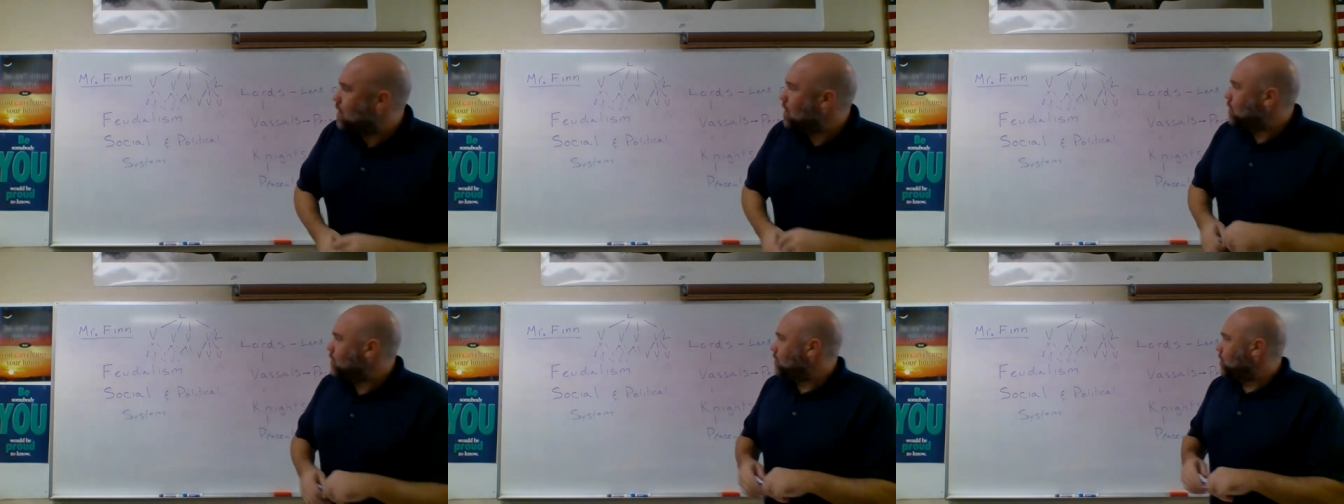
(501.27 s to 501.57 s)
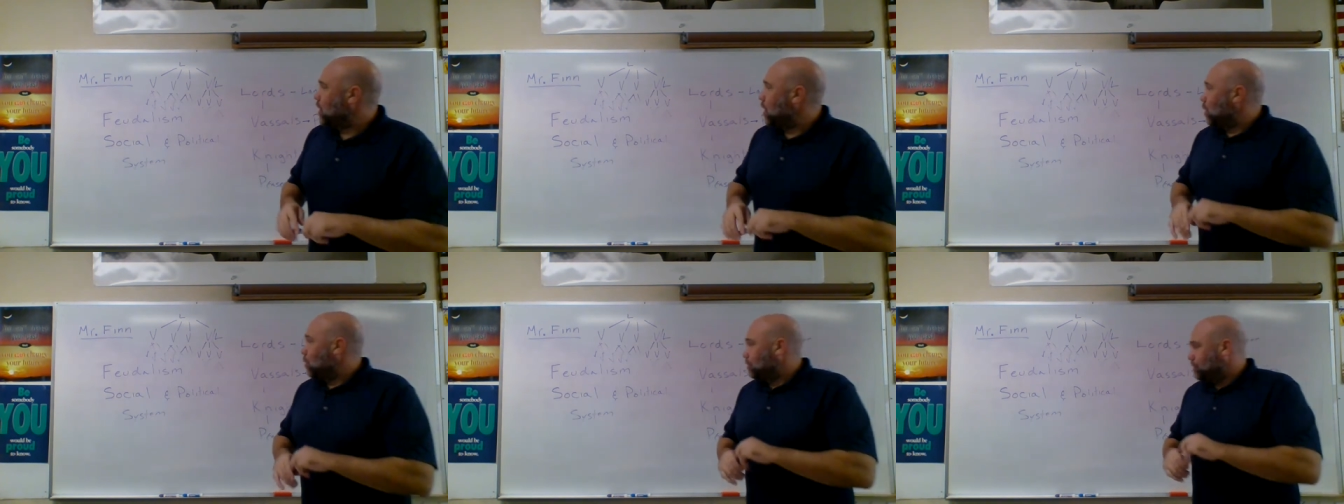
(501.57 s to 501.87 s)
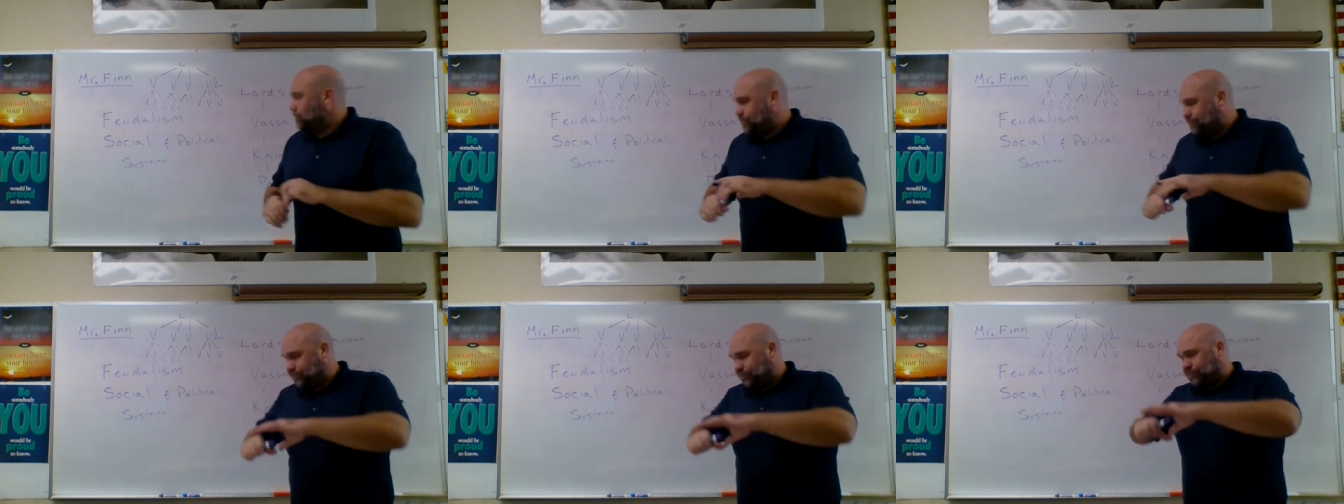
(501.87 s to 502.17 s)
So,
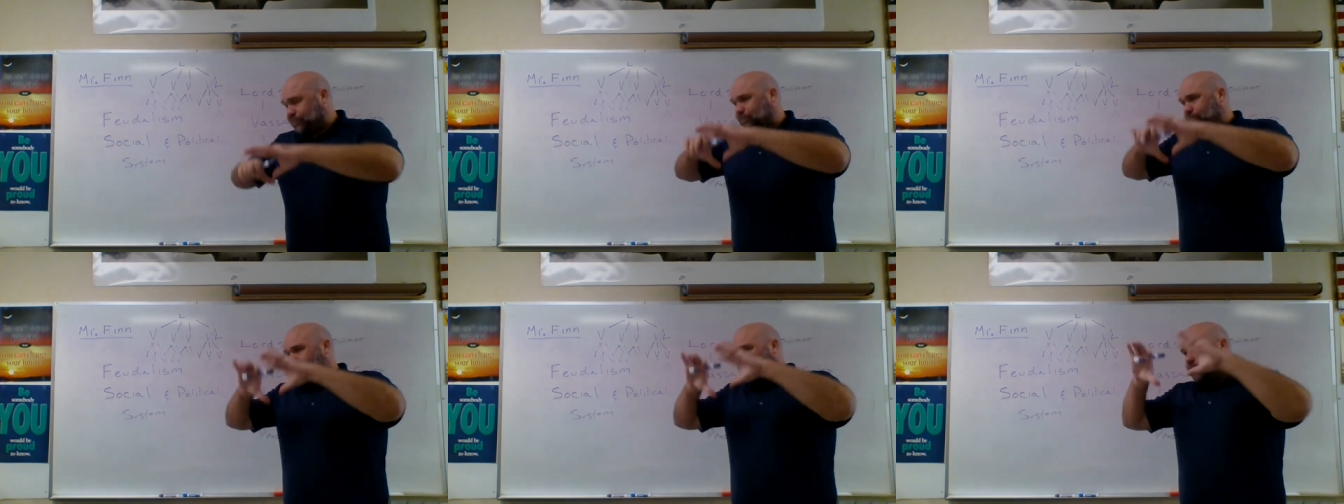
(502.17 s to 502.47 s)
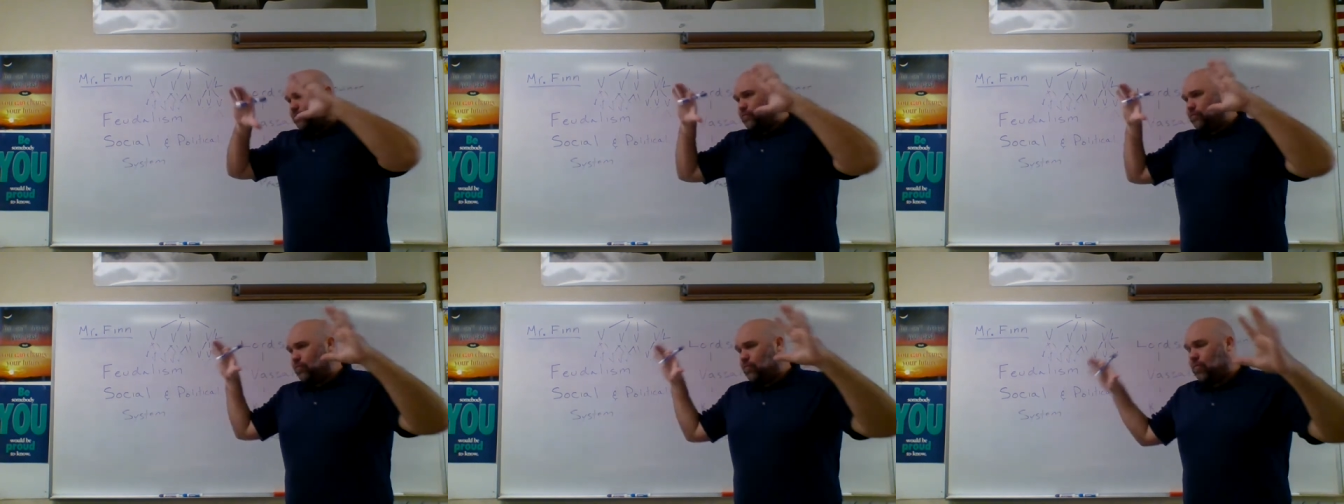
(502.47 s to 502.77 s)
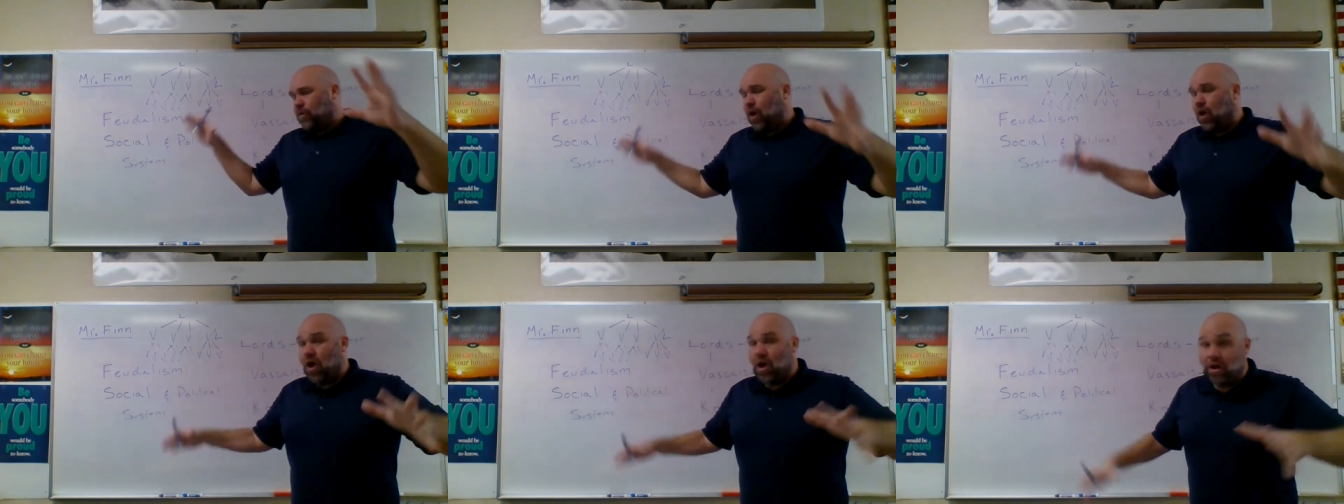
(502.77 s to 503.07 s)

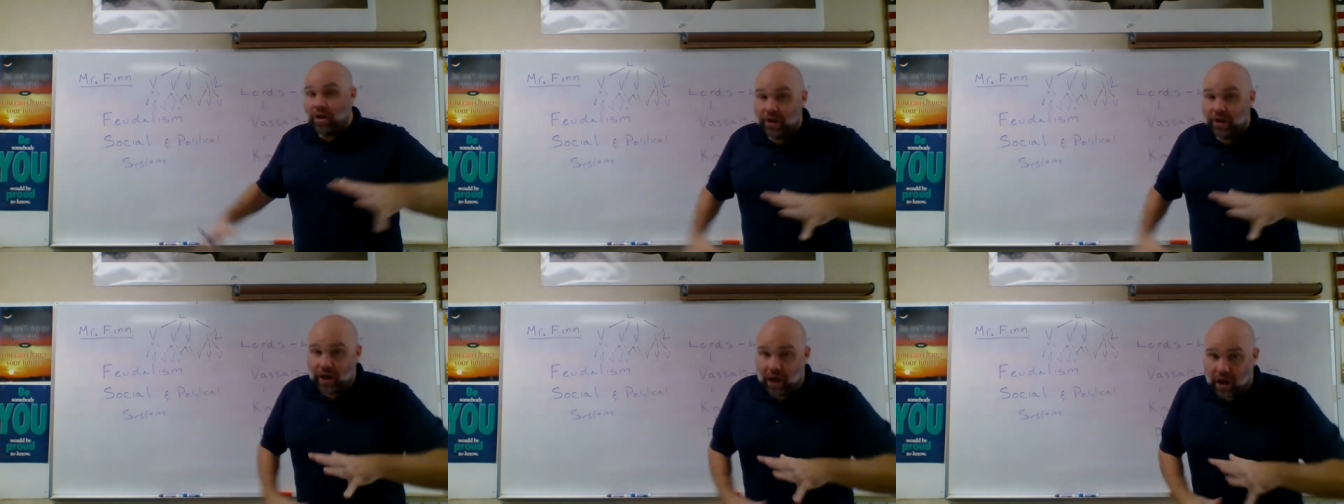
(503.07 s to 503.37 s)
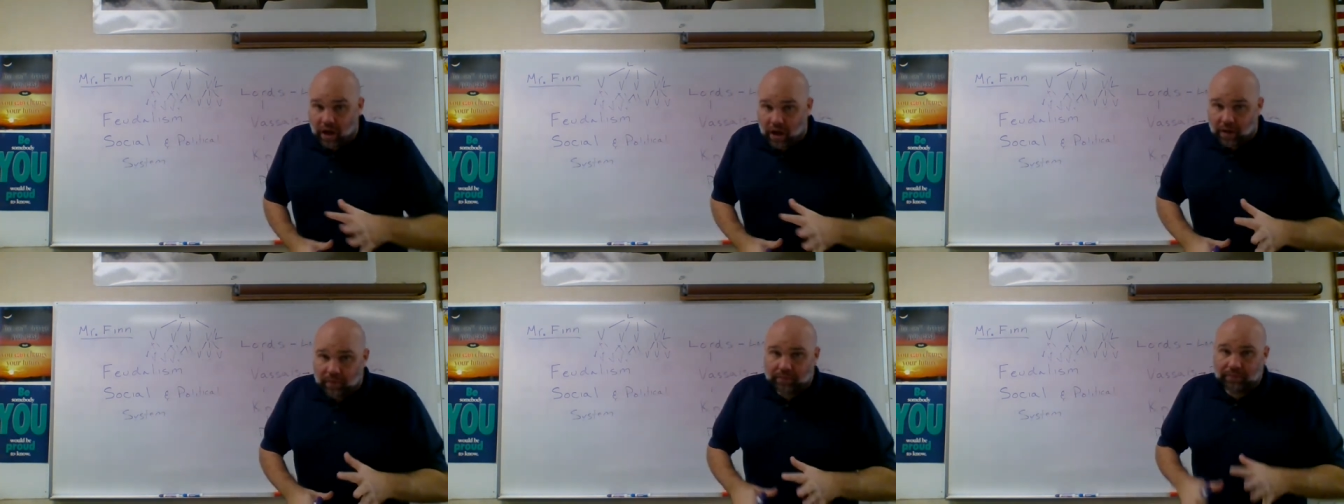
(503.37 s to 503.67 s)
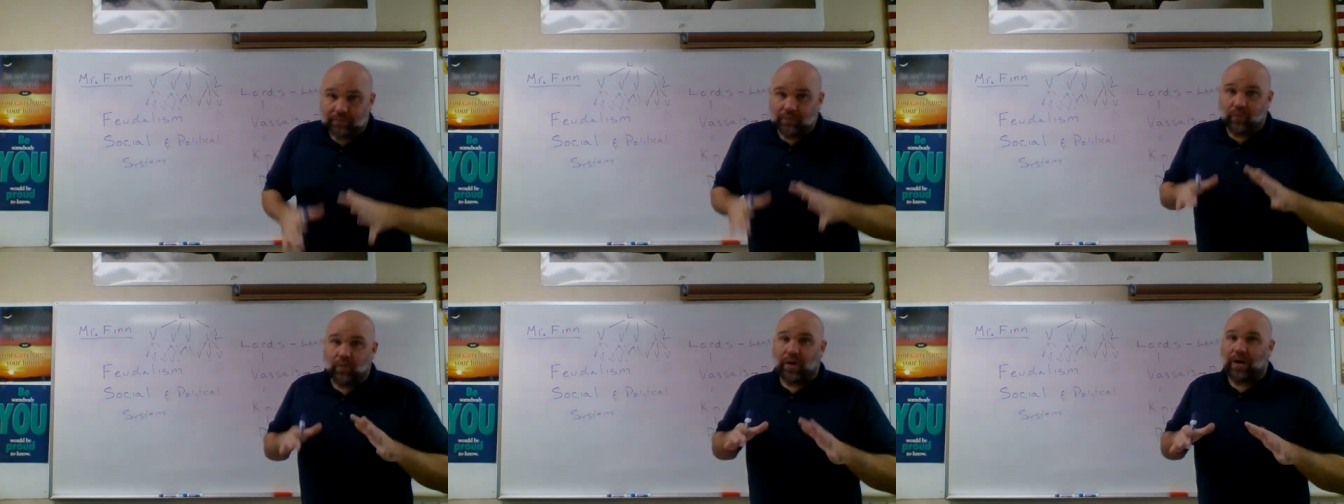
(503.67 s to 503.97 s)
all in all,
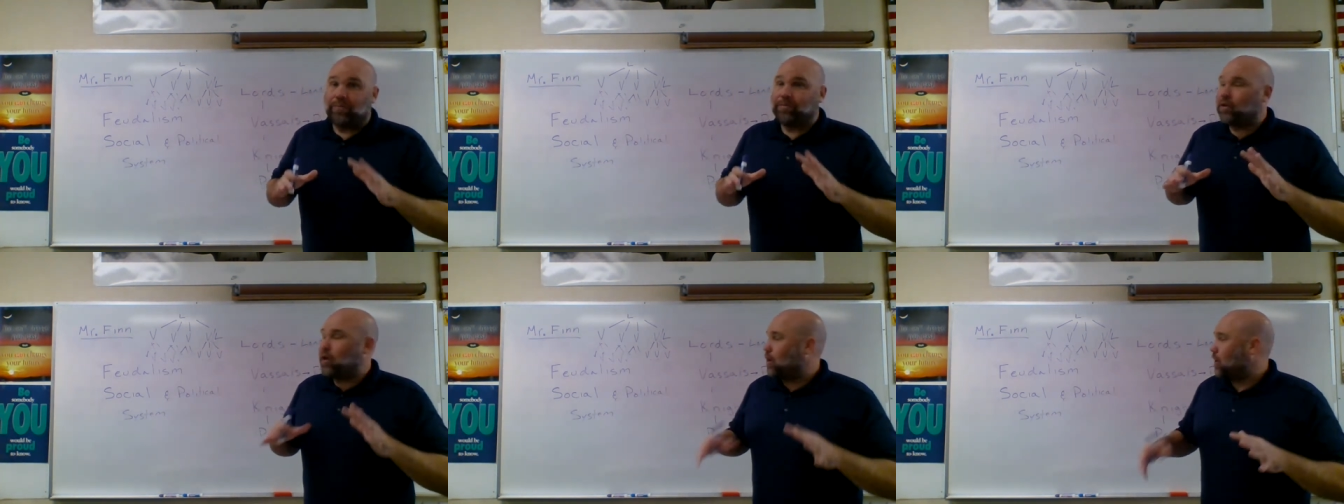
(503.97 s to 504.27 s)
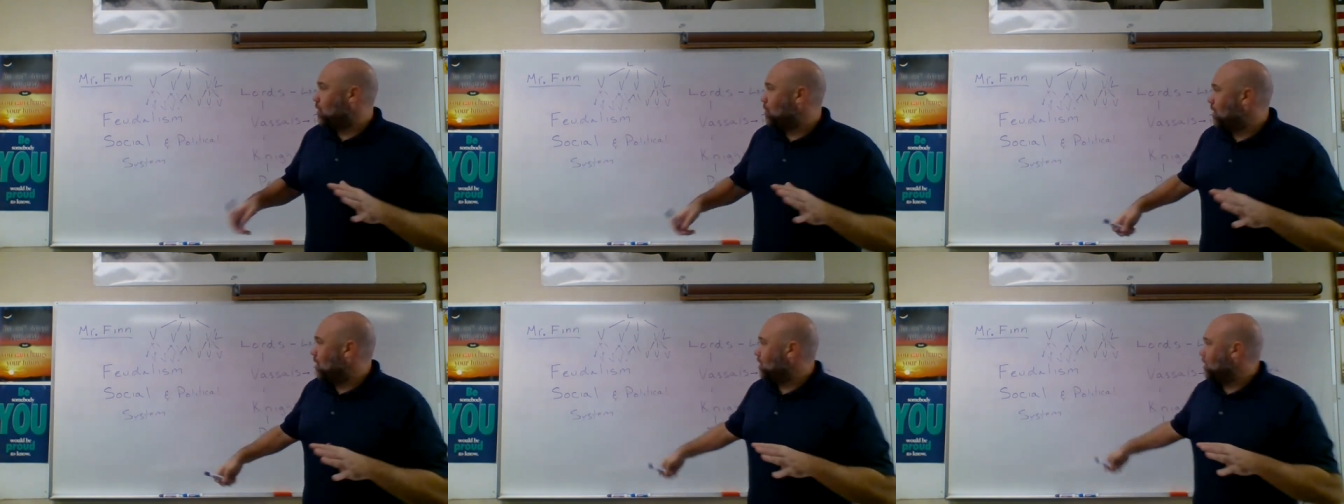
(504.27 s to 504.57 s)
what I'm talking about